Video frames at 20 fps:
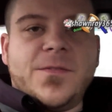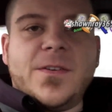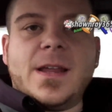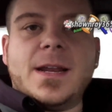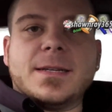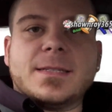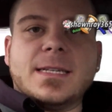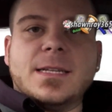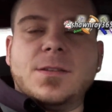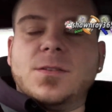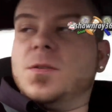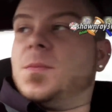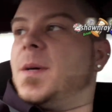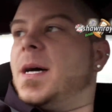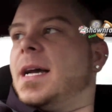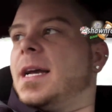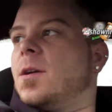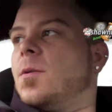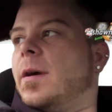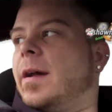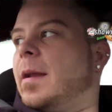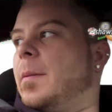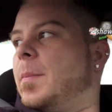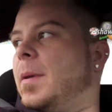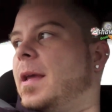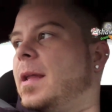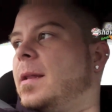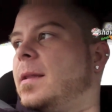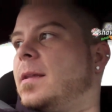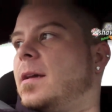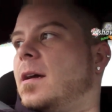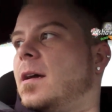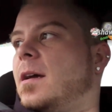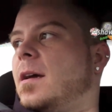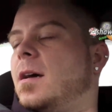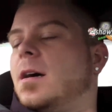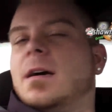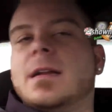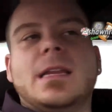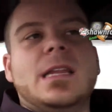I do buy quite a bit on
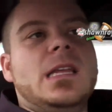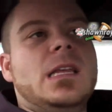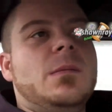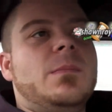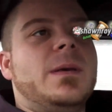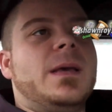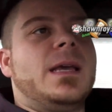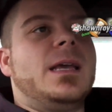eBay.